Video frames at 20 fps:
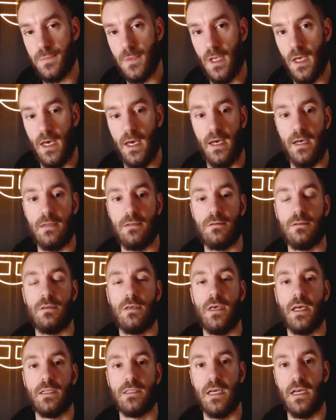and
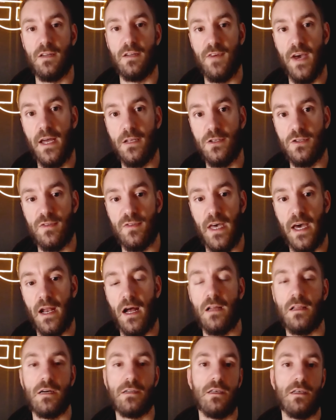he can take advantage of that,
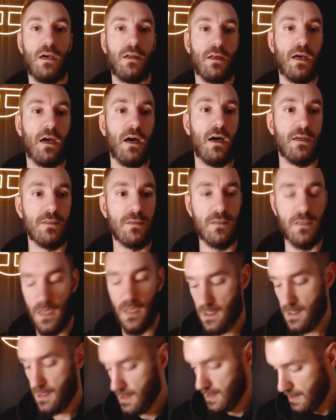unlike the other guys.
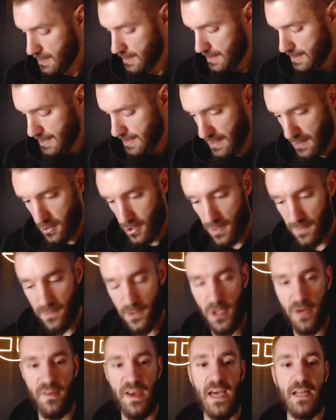So yeah, a lot
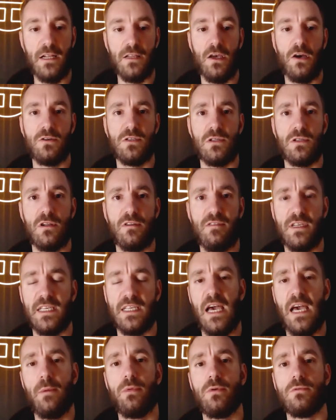of anecdotes, a lot of
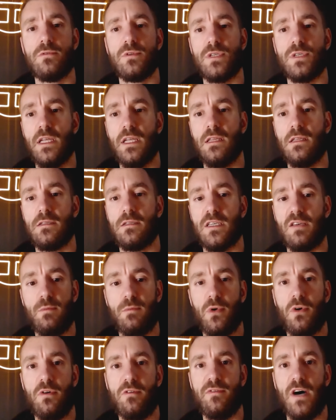examples in
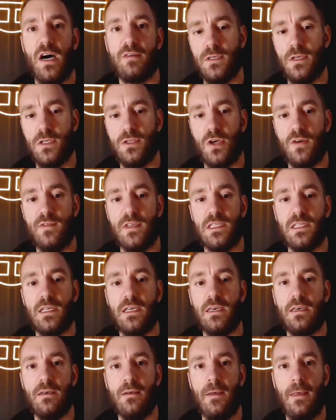7.5s. It's
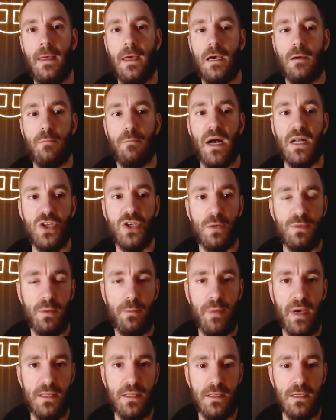obviously matchup
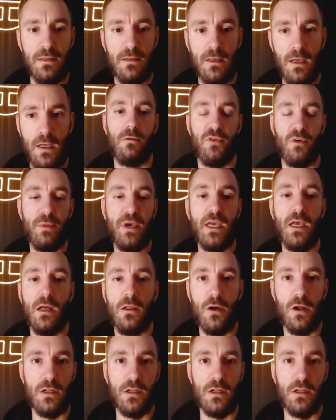dependent. For me, a lot